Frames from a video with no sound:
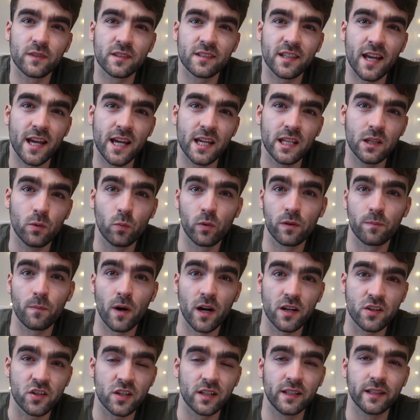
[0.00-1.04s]
Say with
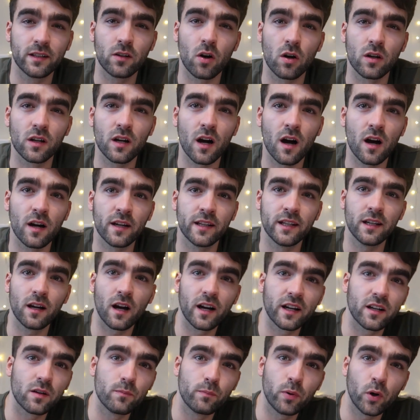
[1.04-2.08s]
my chili con carne,
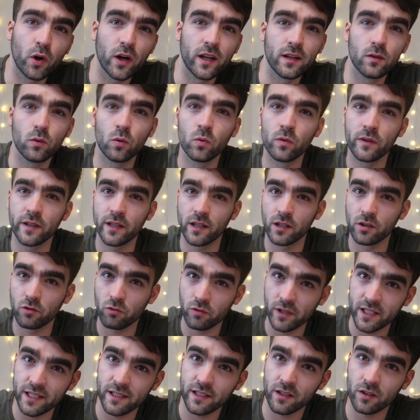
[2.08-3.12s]
I can put in all the
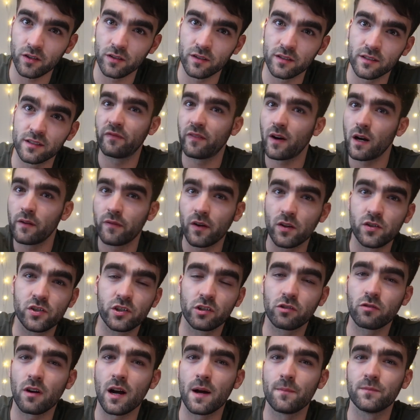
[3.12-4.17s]
ingredients,
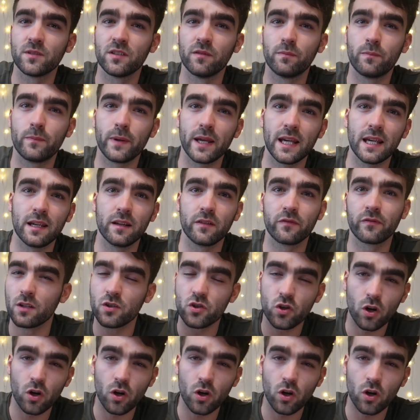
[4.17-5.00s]
500 grams of beef,